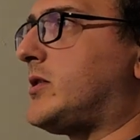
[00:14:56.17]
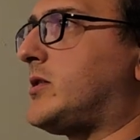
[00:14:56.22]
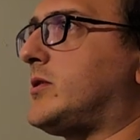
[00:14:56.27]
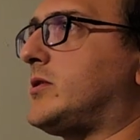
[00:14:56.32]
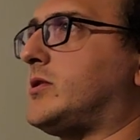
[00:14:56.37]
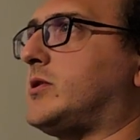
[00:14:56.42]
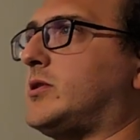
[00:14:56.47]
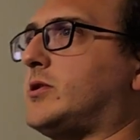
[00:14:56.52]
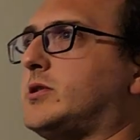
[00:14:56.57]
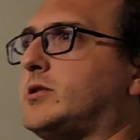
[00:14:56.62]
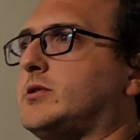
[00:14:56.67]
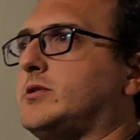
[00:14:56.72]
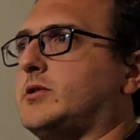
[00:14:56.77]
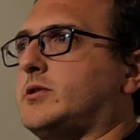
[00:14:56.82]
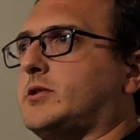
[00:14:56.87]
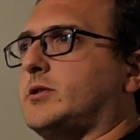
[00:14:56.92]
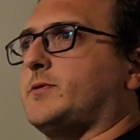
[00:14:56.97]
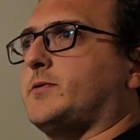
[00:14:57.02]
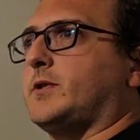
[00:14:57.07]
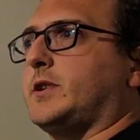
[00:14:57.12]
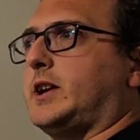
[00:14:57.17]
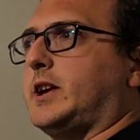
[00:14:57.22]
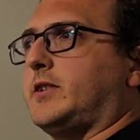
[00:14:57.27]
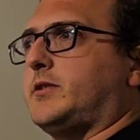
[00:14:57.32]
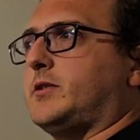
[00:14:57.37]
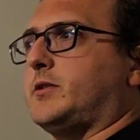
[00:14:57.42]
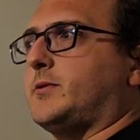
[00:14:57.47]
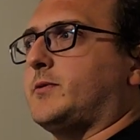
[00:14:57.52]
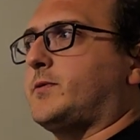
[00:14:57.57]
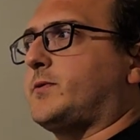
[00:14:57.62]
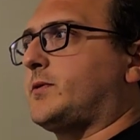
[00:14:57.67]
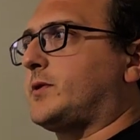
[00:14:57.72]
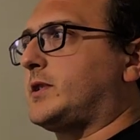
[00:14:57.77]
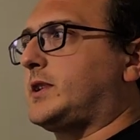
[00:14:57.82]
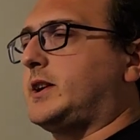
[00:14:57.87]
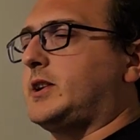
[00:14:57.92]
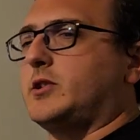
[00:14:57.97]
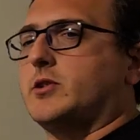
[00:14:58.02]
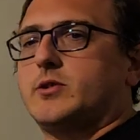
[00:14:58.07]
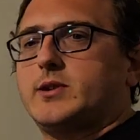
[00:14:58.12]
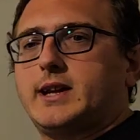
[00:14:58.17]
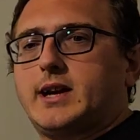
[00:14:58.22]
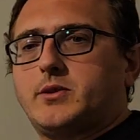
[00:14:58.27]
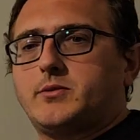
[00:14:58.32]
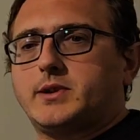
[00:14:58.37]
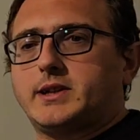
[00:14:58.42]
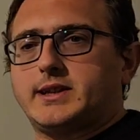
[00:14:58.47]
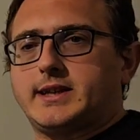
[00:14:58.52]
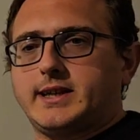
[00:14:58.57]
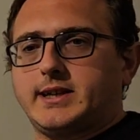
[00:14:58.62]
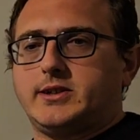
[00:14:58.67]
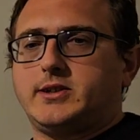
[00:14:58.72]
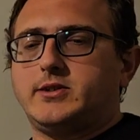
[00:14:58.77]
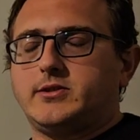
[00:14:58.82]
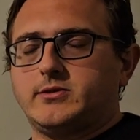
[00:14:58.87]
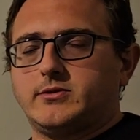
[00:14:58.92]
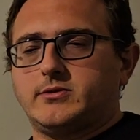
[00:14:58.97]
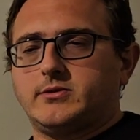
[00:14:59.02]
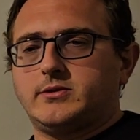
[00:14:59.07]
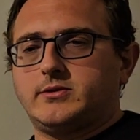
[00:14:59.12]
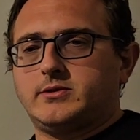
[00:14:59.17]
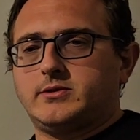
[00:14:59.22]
Lord, Lord, forgive them, for they know not what they do.